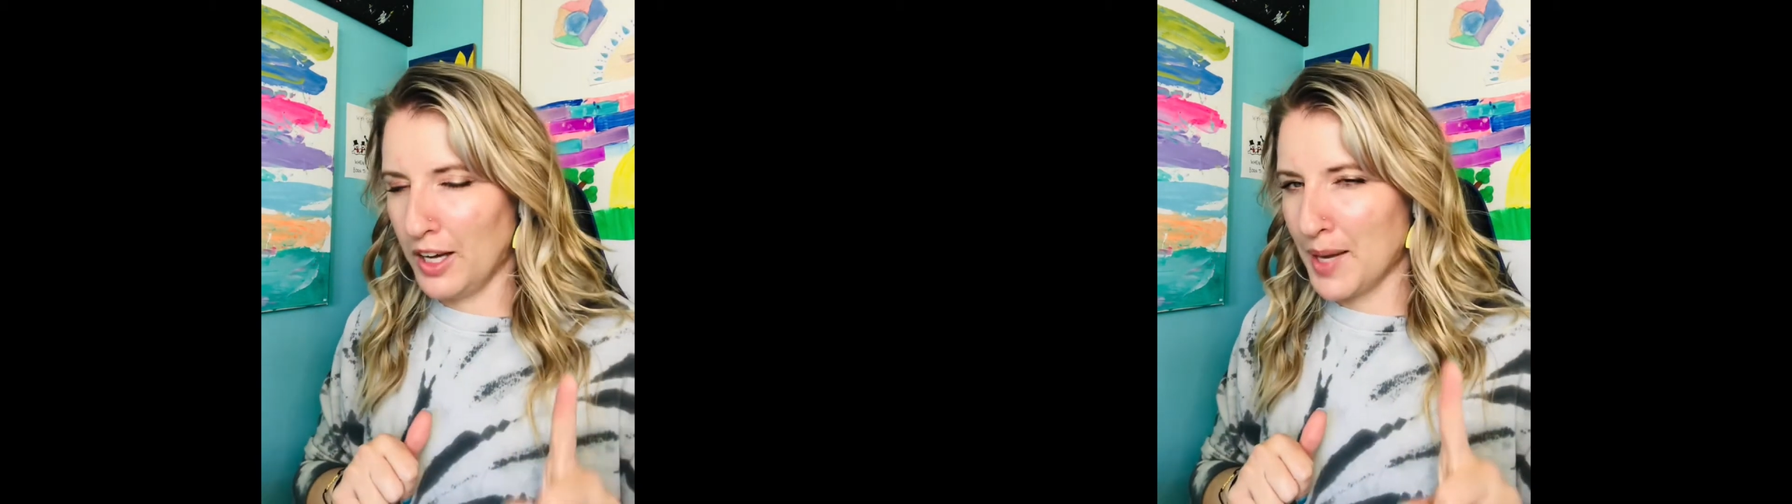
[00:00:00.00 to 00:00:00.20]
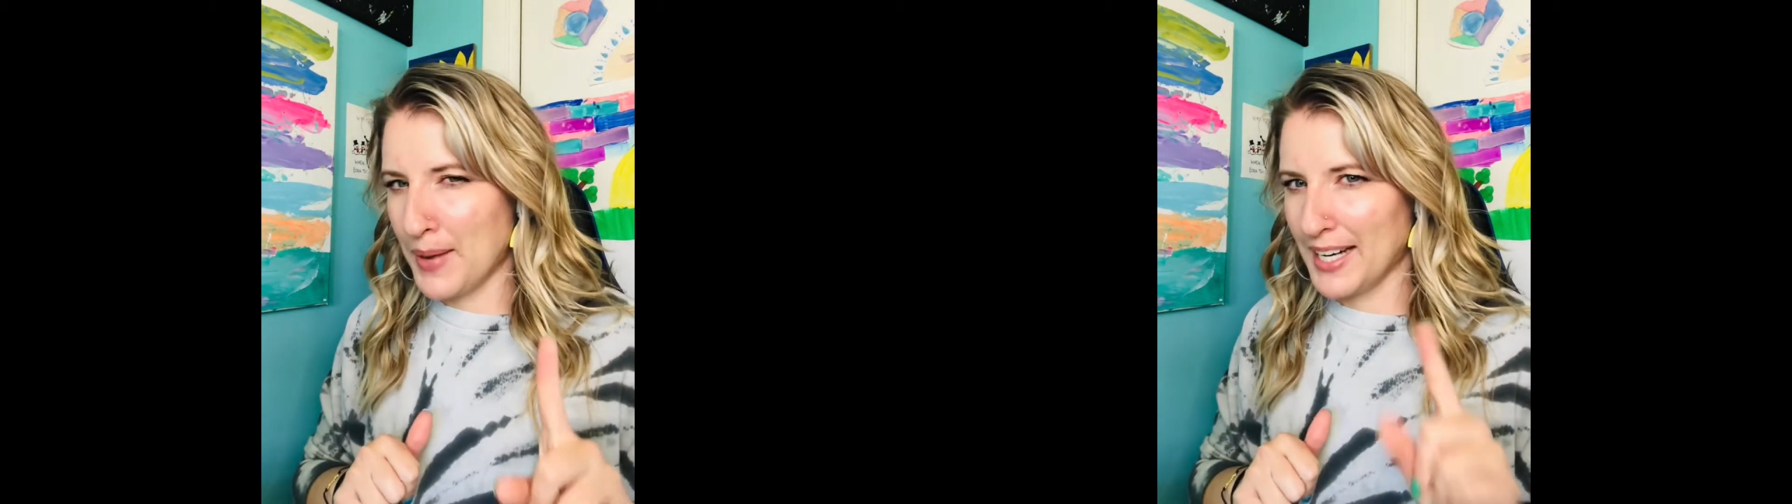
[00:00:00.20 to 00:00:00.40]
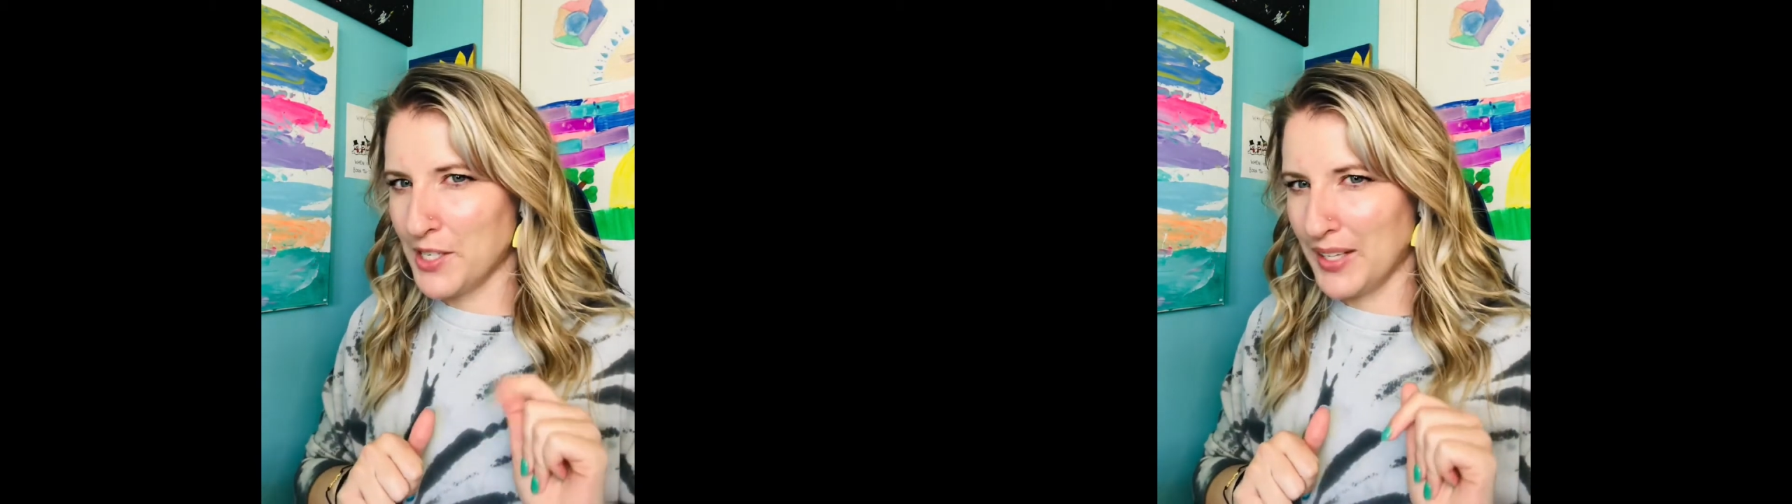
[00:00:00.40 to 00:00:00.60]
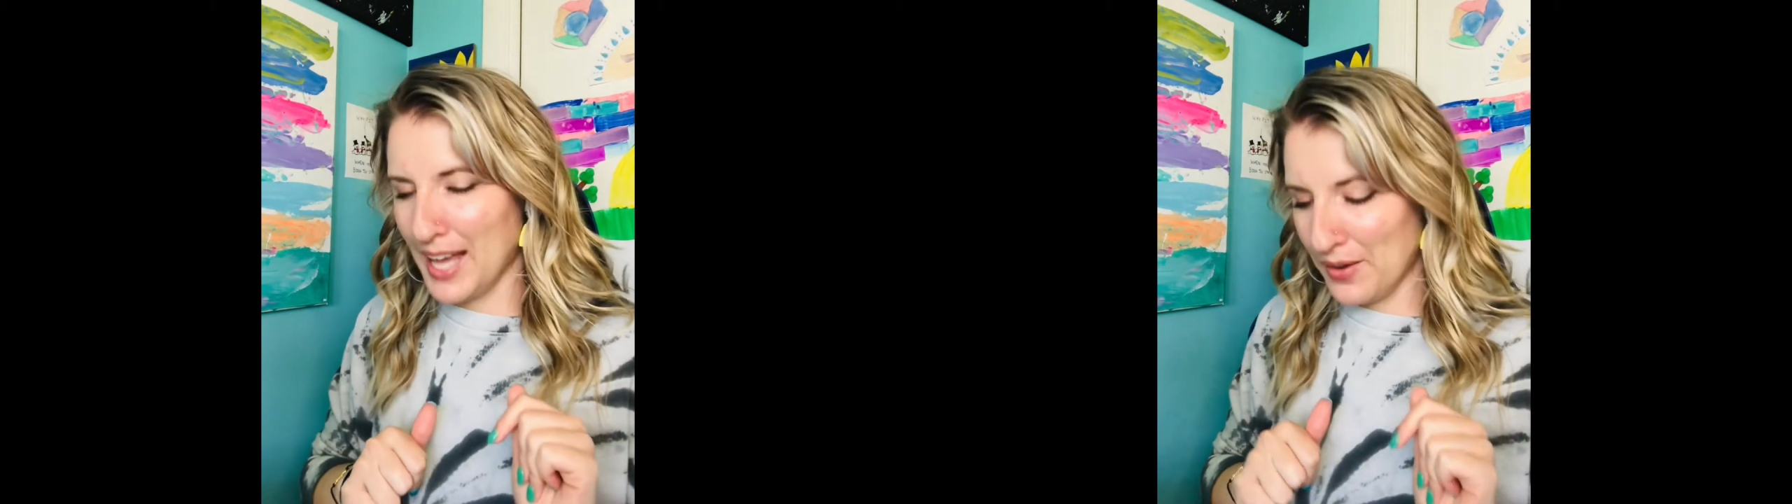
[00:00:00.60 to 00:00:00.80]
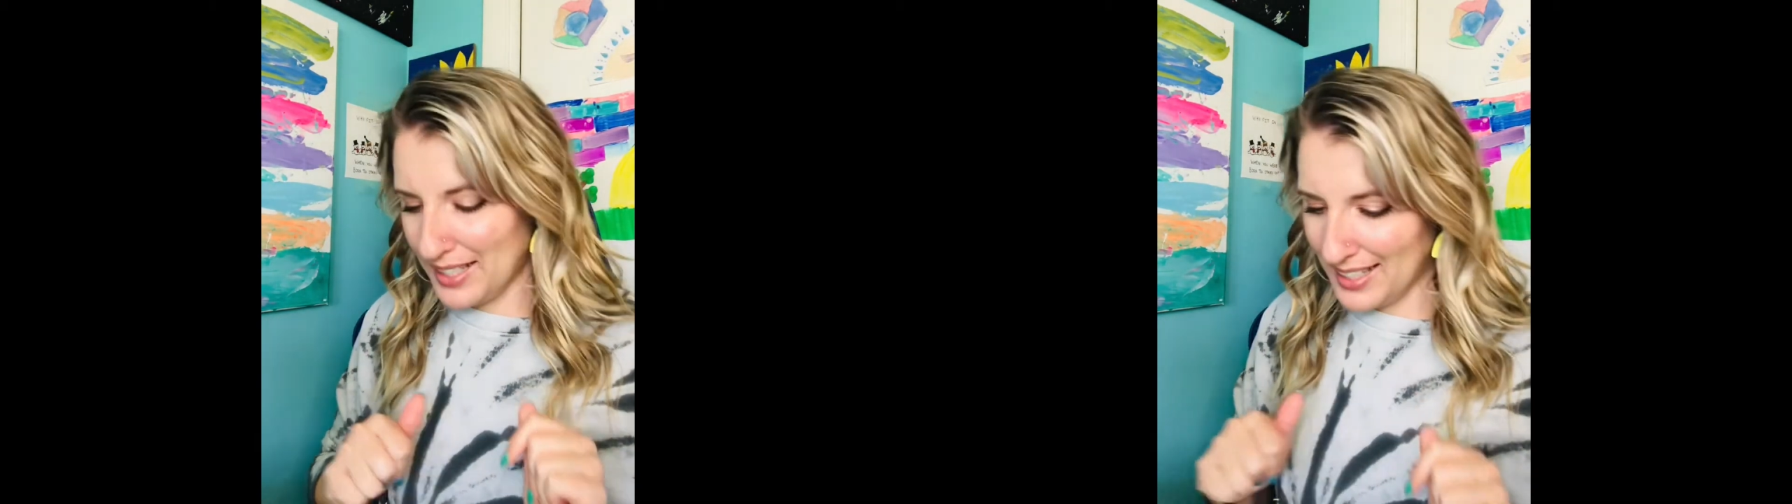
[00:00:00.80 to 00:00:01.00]
get back to you on that
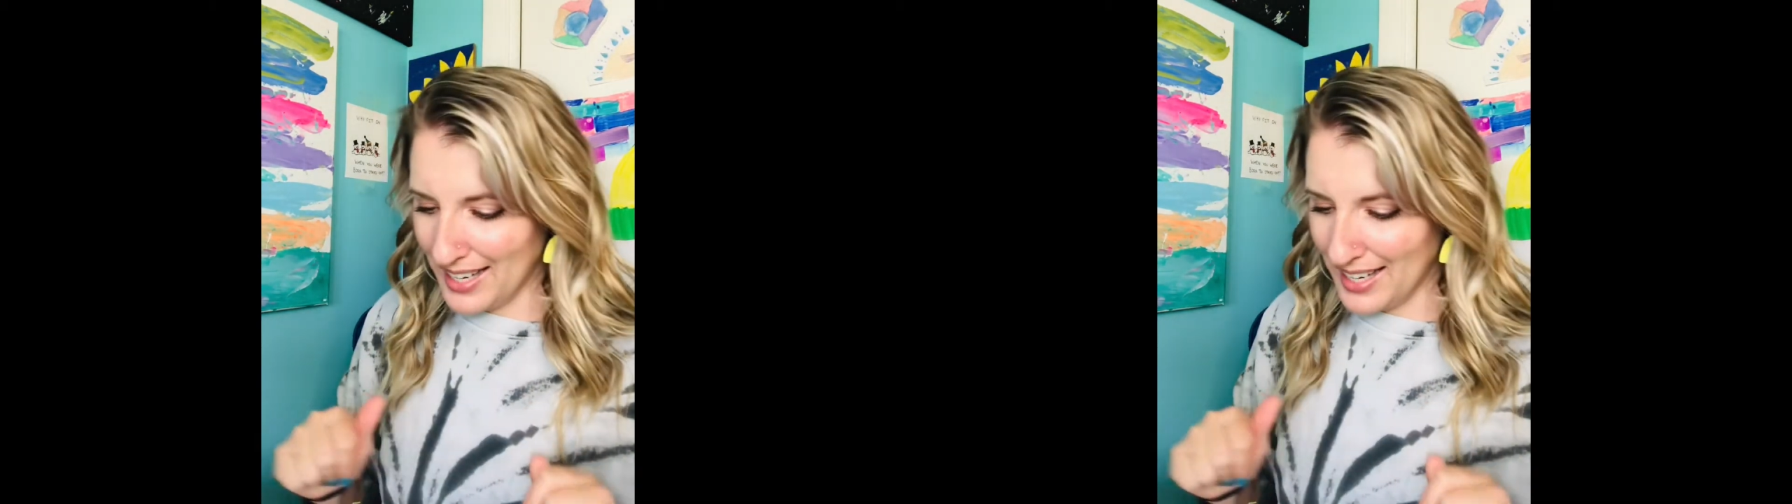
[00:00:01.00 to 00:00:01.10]
one.